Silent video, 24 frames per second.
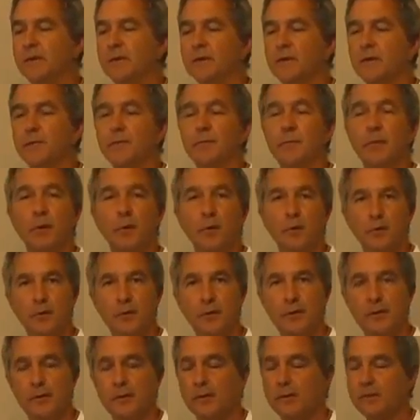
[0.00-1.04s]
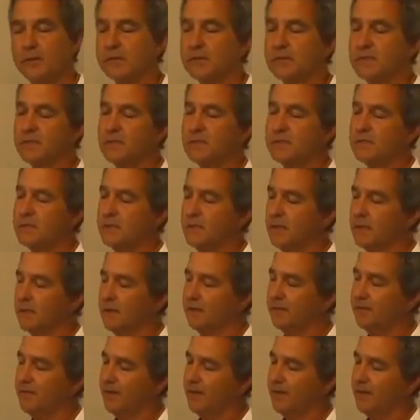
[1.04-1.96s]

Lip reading: component consisting of